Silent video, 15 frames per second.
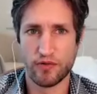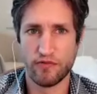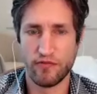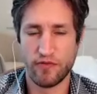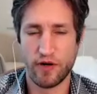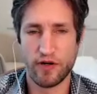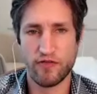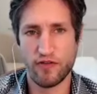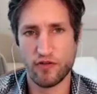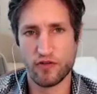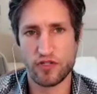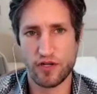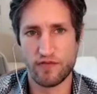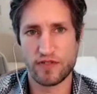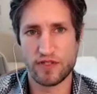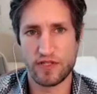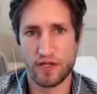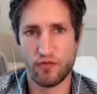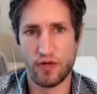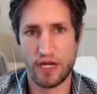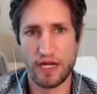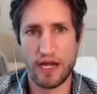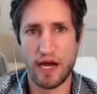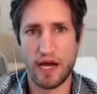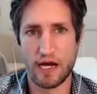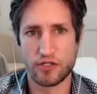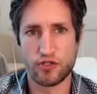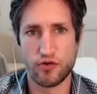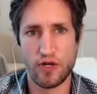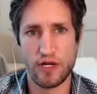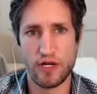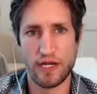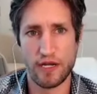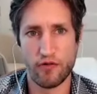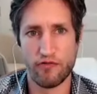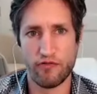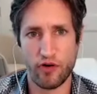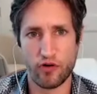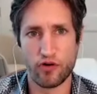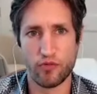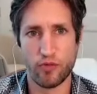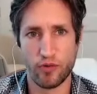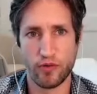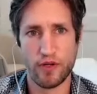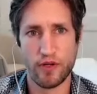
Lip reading: very few shifts that really are truly irrevocable.